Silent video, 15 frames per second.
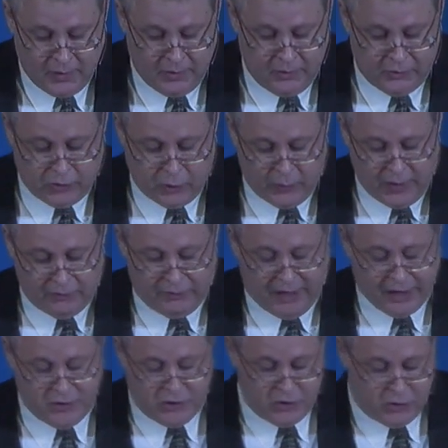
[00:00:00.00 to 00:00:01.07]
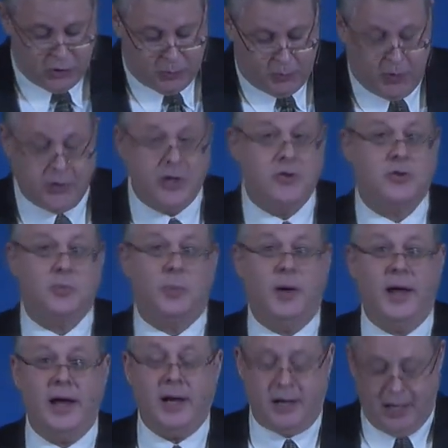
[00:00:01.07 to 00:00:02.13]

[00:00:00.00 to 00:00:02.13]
So we invite you to participate